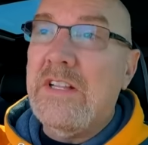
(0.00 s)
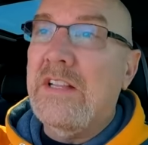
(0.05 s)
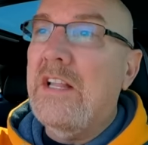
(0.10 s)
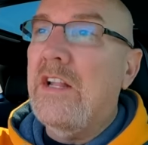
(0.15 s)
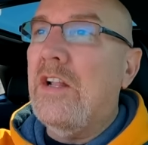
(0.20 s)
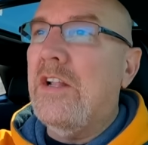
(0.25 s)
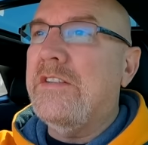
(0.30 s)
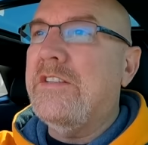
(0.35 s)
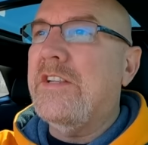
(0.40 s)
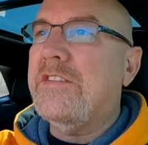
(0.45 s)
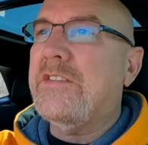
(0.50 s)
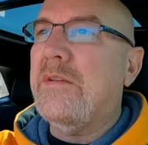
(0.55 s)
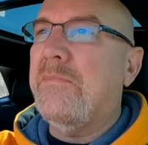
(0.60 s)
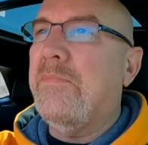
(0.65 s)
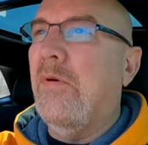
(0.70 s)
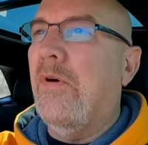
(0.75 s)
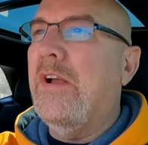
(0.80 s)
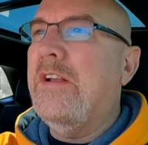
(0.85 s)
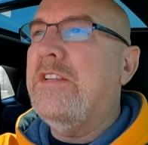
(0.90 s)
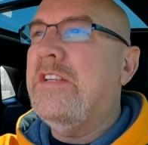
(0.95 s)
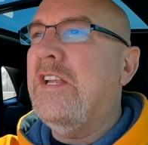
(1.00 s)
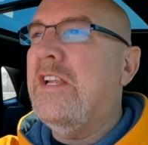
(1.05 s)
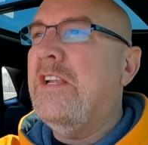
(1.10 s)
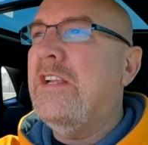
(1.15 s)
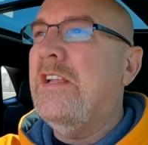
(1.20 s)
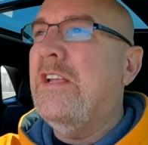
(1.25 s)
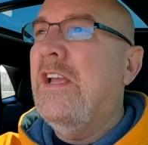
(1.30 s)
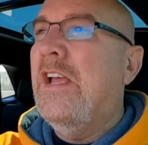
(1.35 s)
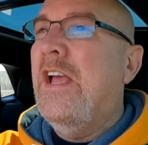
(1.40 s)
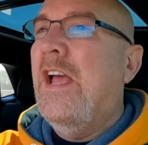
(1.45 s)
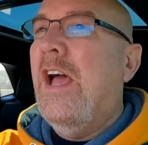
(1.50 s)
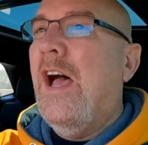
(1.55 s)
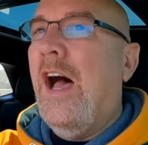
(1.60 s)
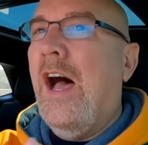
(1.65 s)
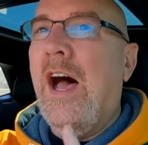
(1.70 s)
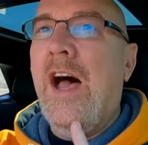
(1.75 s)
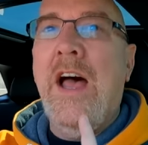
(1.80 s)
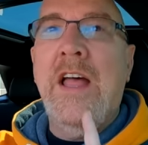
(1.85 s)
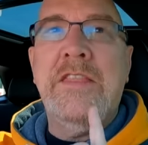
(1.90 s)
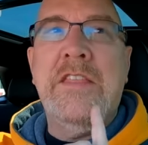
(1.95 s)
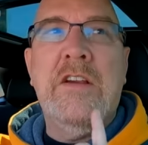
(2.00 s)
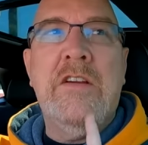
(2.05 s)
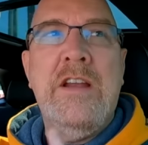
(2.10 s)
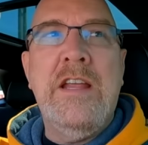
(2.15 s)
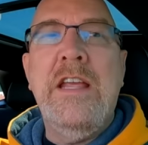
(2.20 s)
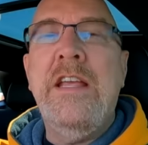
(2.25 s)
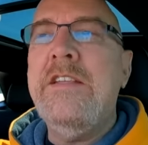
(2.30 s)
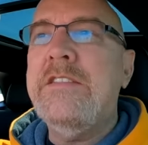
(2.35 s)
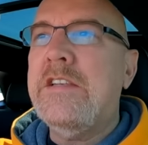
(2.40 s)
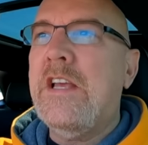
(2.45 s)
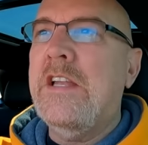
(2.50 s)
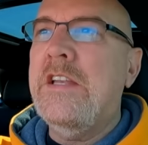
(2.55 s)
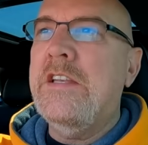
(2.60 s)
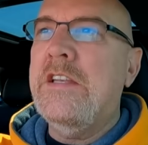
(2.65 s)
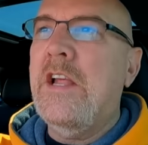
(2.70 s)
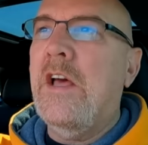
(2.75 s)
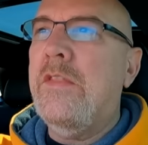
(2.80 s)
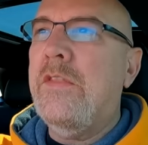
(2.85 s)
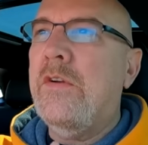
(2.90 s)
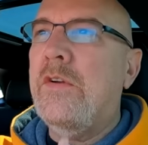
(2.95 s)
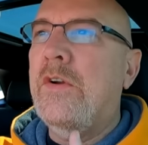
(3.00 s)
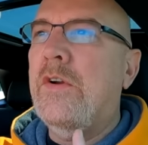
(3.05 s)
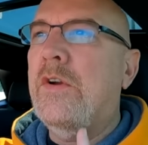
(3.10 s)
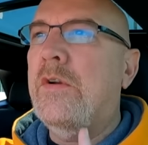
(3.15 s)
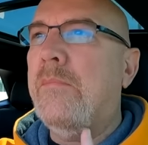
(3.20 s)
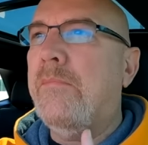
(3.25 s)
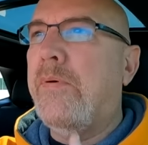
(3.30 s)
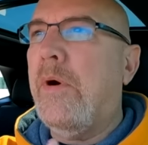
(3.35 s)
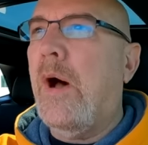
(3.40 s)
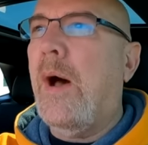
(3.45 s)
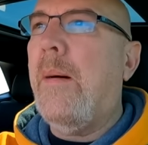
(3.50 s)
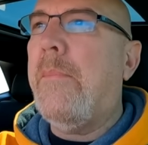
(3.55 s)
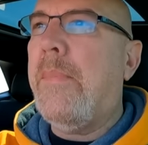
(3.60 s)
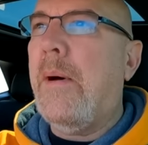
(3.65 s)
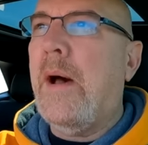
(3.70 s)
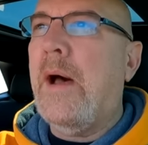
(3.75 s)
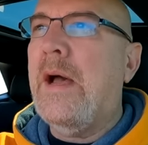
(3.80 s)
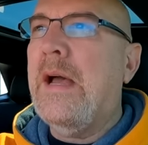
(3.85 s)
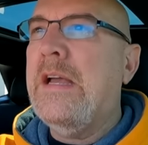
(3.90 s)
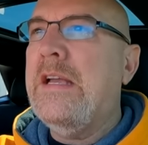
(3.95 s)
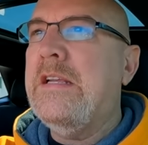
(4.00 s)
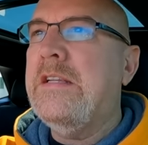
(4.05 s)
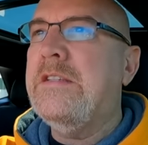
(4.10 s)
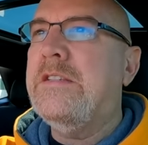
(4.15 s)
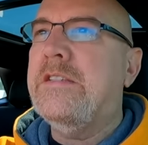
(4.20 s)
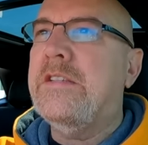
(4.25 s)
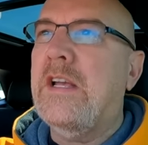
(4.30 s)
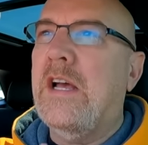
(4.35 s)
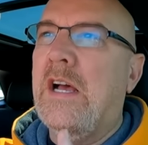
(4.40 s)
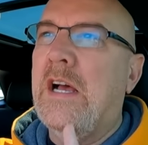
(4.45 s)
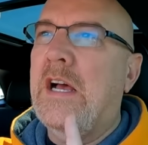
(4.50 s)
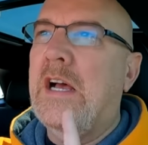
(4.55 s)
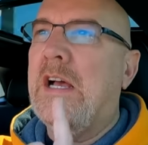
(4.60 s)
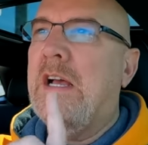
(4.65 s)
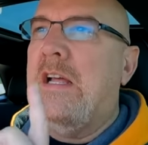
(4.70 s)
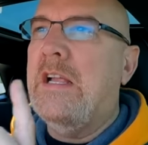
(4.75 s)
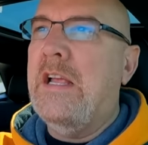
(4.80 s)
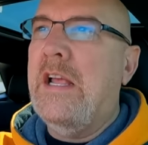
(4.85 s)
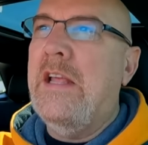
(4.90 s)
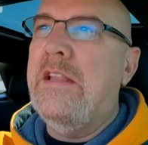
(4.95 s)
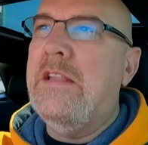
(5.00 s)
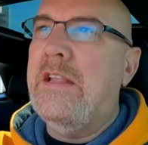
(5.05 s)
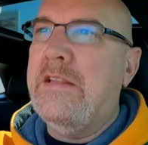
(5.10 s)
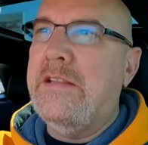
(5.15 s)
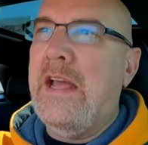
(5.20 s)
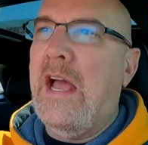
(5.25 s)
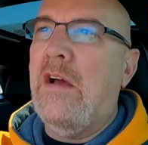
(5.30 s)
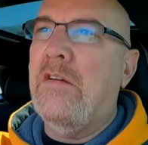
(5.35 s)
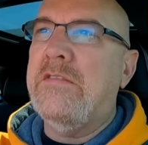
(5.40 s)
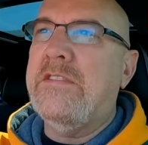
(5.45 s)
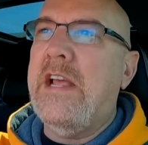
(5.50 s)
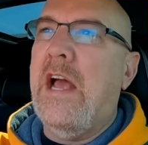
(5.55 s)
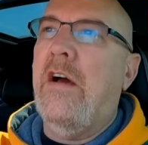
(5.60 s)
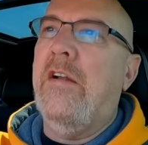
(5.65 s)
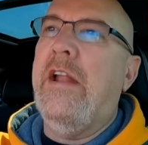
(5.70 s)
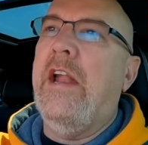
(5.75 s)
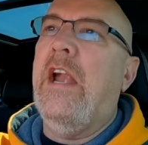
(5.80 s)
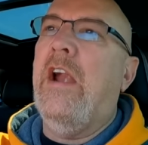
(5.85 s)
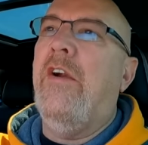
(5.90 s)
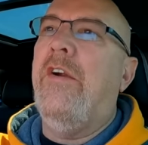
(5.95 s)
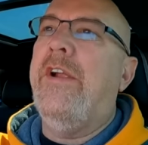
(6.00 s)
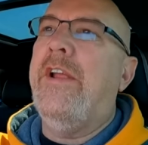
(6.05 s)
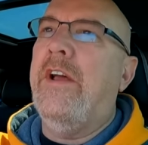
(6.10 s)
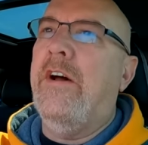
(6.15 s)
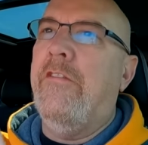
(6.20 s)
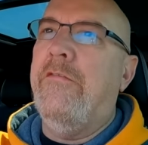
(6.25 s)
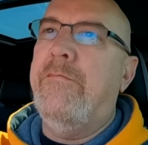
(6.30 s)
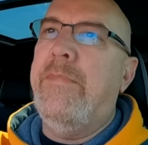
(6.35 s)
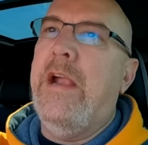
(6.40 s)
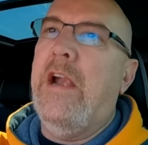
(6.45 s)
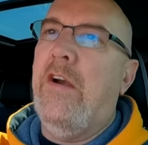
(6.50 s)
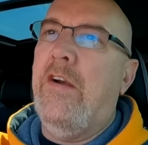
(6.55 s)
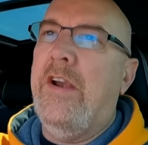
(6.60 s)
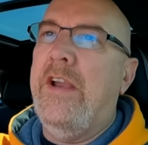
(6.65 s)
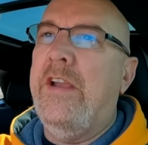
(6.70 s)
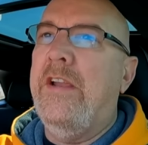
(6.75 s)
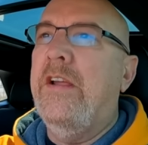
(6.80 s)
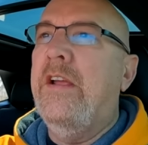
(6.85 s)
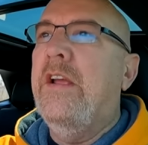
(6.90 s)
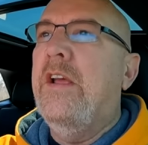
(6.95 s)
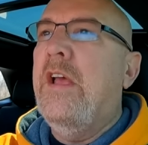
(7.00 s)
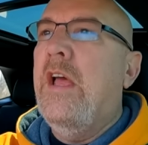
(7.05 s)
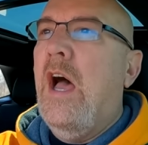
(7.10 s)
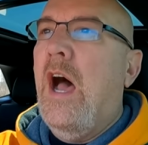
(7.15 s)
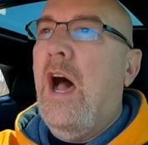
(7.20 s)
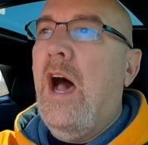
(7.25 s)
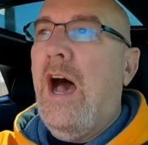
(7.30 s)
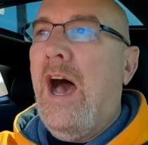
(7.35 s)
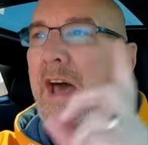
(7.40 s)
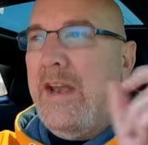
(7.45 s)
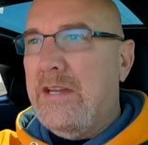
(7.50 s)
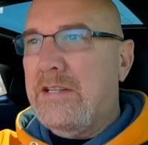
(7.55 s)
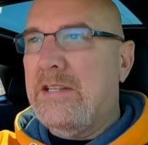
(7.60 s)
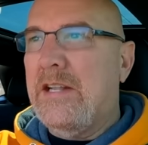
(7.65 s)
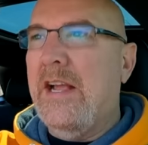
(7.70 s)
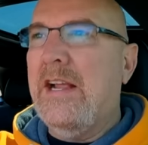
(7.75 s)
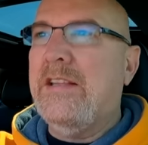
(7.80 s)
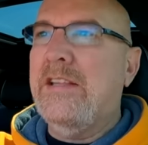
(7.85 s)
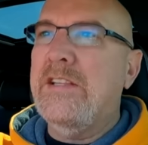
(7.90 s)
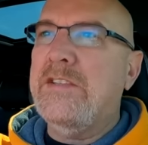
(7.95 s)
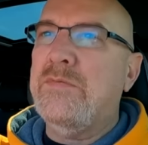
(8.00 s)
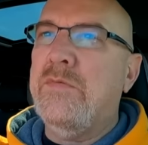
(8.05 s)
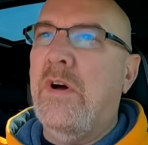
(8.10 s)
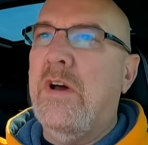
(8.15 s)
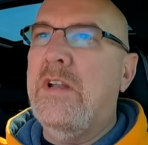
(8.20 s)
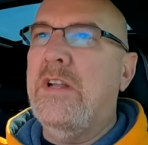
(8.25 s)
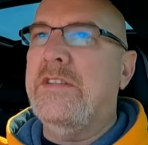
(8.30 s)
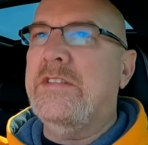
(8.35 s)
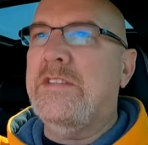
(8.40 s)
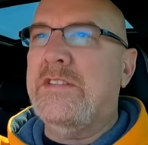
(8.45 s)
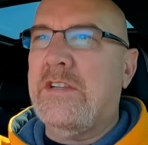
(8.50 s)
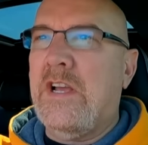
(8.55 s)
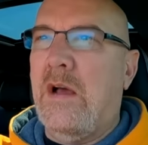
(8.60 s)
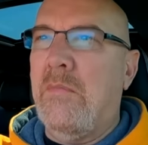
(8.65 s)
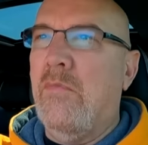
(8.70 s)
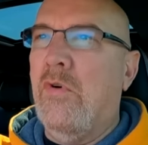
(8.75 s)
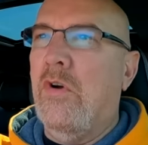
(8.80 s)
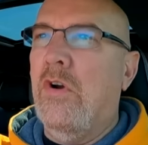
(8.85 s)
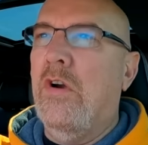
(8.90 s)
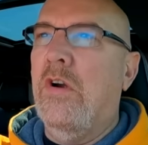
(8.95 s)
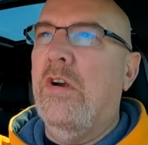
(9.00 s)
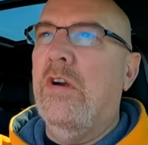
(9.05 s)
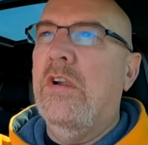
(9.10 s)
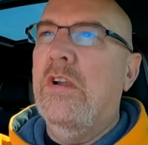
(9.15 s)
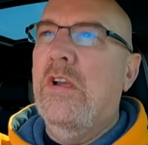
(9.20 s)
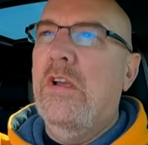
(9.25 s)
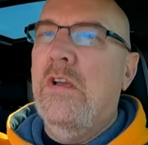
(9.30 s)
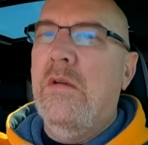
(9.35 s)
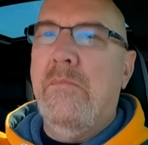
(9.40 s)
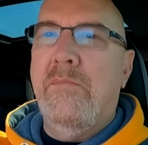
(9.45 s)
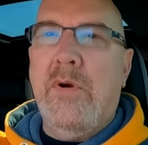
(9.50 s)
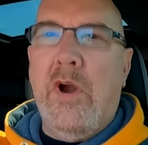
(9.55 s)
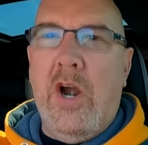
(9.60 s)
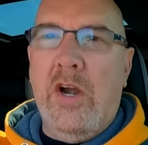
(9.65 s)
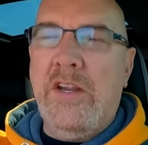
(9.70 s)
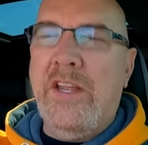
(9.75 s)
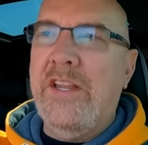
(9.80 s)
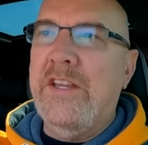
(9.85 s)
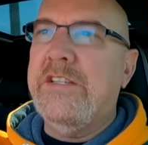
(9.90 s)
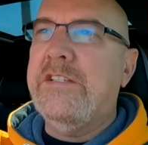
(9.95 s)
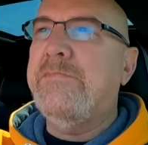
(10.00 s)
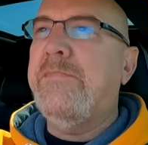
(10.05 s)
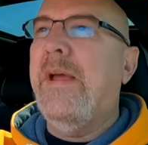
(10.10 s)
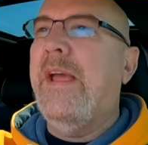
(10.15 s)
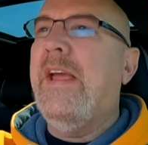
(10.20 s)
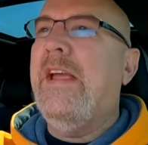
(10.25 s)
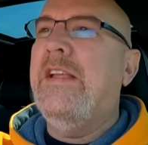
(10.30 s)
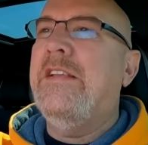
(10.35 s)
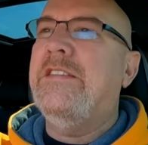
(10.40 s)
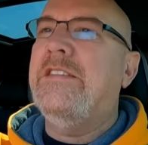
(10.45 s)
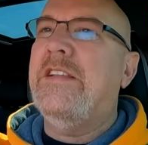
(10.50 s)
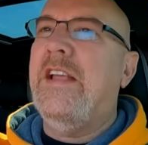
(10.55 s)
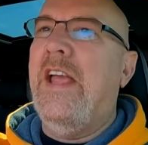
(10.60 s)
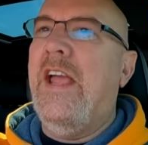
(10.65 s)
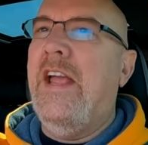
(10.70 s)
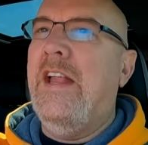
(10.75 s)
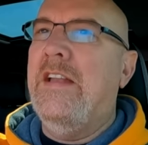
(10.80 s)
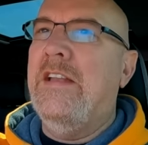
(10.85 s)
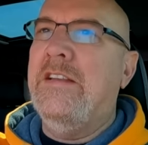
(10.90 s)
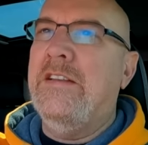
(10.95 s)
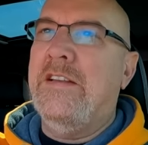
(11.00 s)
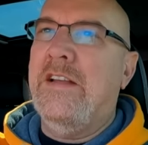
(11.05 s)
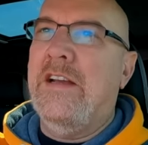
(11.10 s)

a little disappointing. Uh, there is another Popeyes uh, in the downtown area of Barrie. Uh, I just like this one. It's just got more parking space and